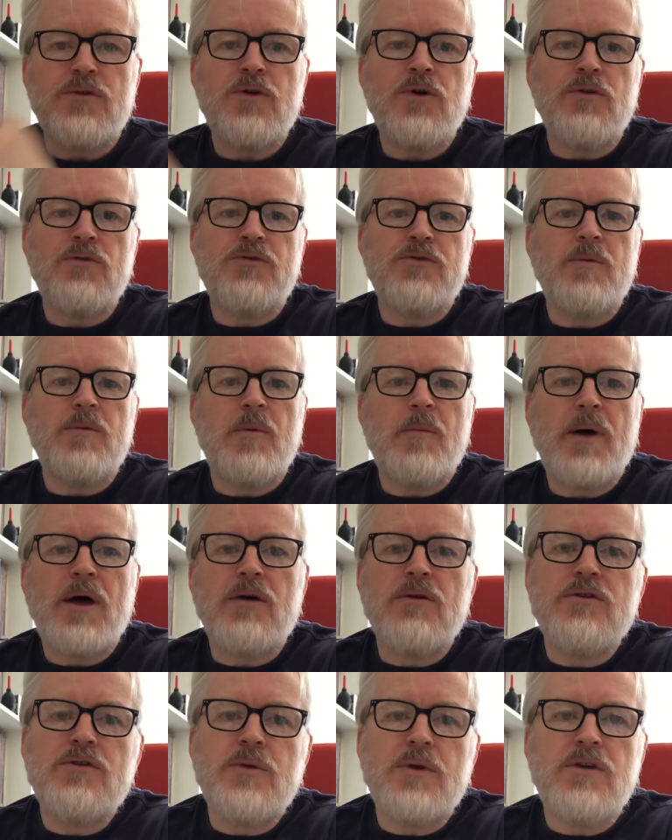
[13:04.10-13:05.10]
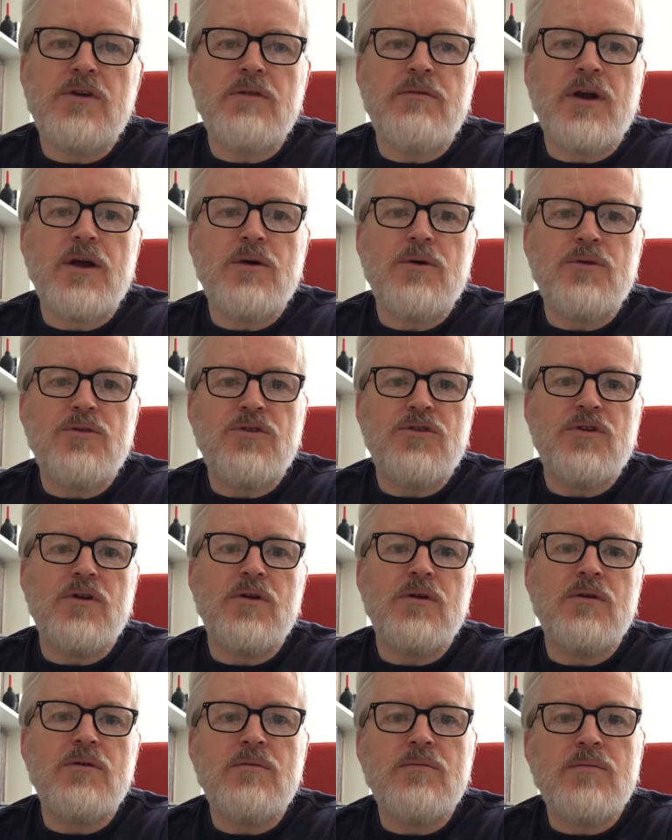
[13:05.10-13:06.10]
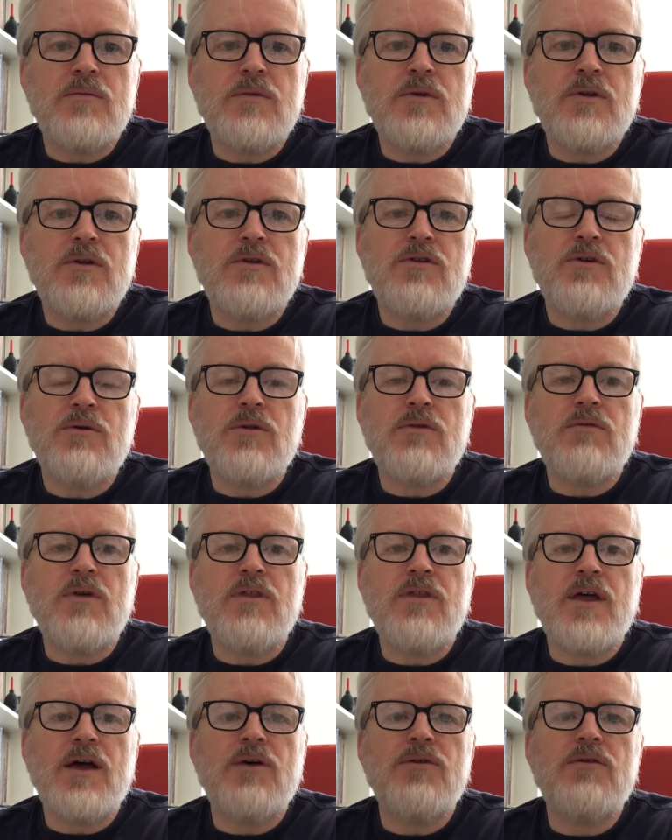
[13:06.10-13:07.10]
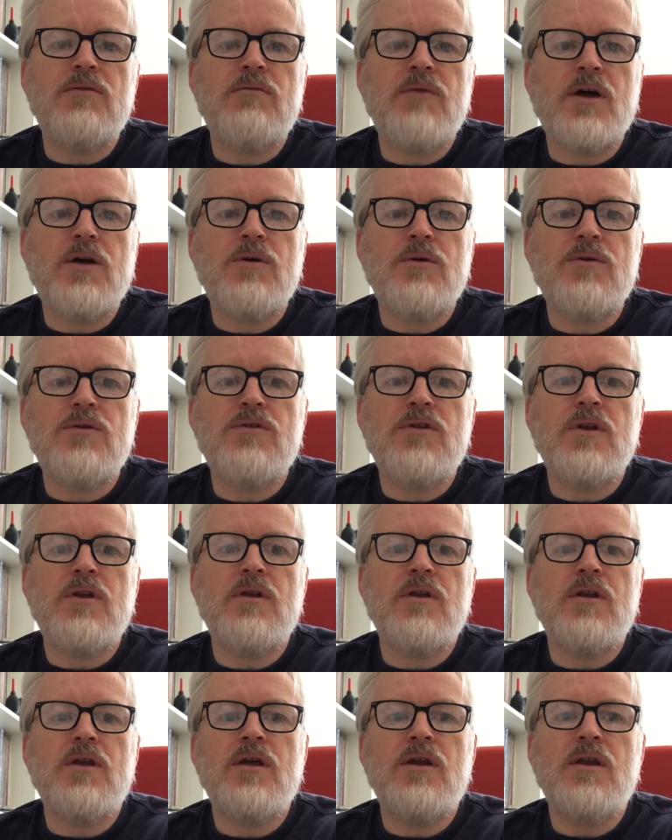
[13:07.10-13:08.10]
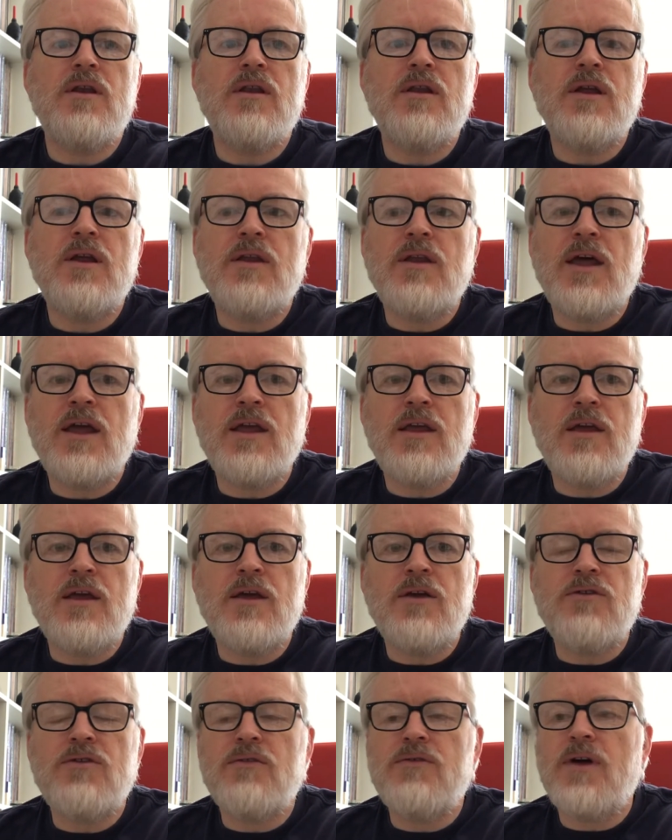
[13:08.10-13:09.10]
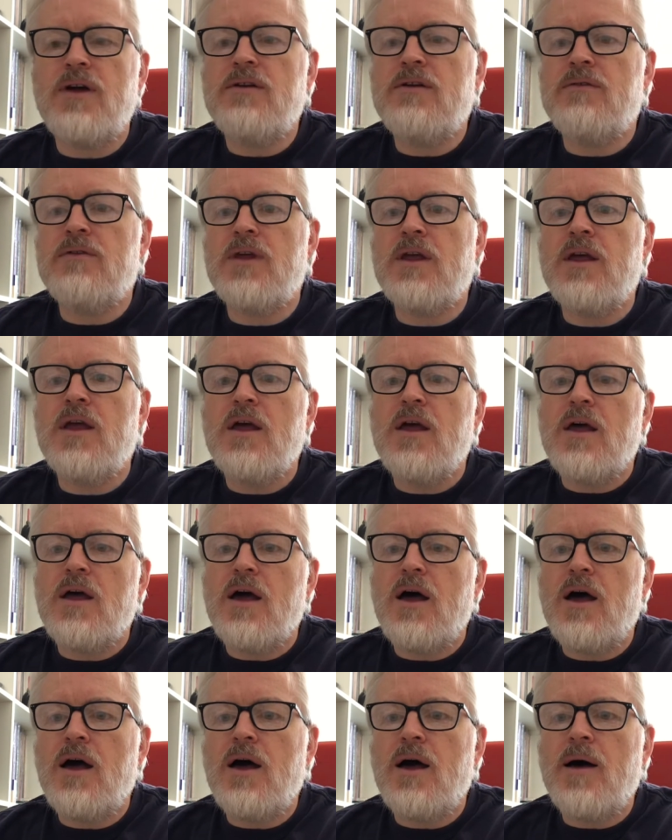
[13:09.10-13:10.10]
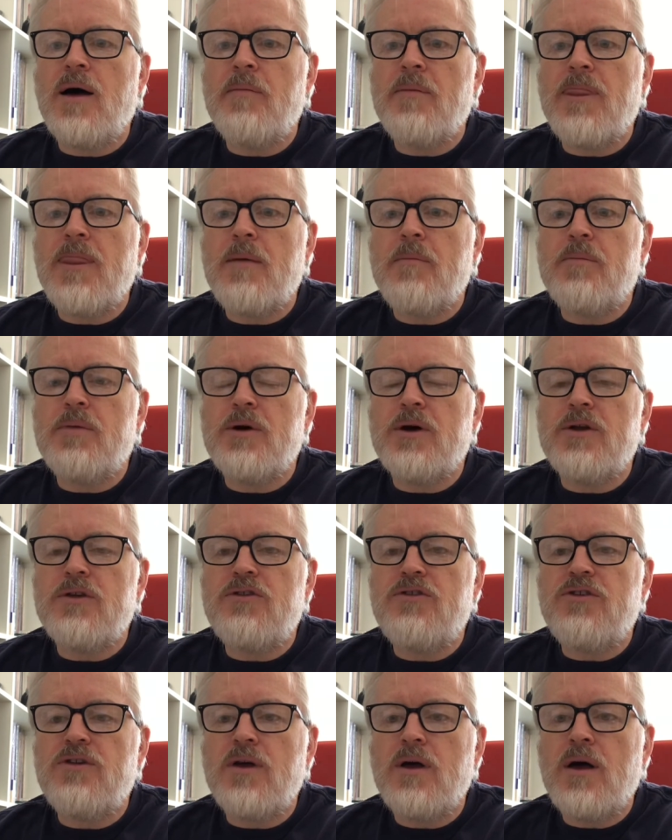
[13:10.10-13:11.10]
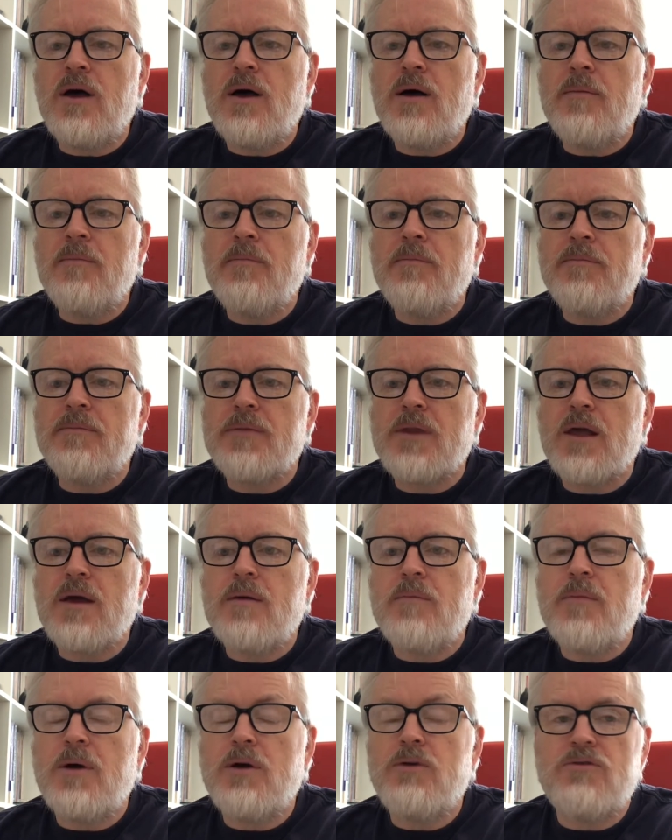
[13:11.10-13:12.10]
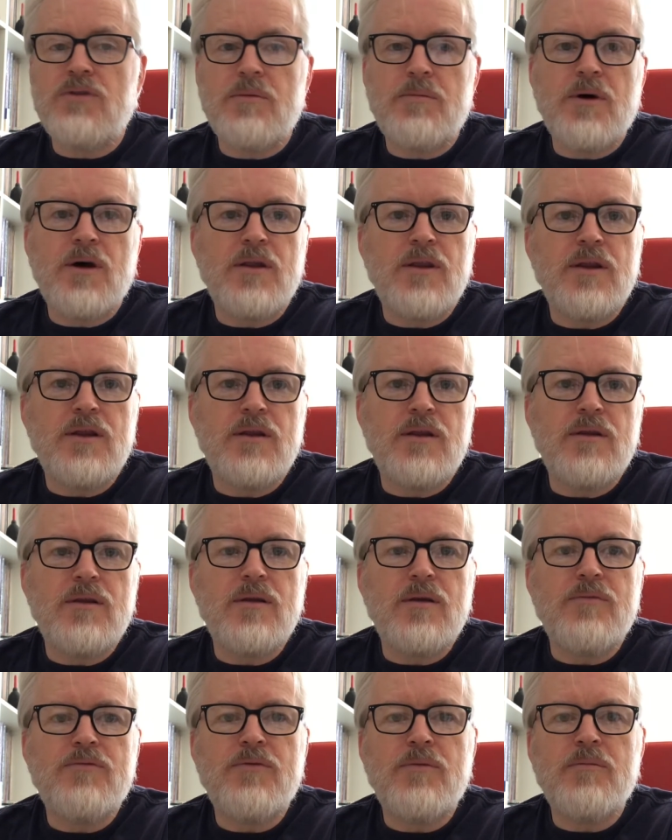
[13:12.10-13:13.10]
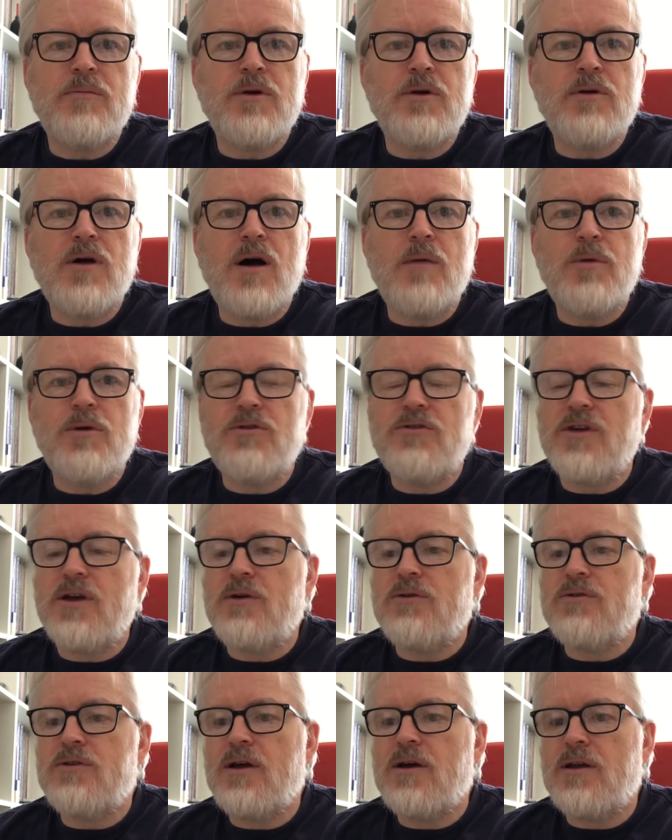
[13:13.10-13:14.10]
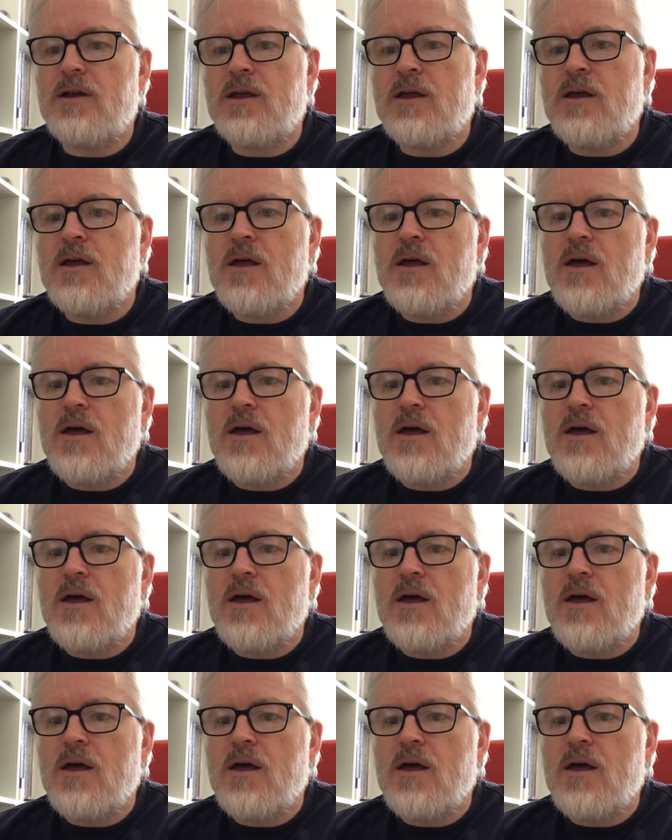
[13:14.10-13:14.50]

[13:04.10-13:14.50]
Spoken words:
gone from about 20 records to 2,000 or 3,000 records in 8 years, effectively. But mostly from car boot sales, luckily.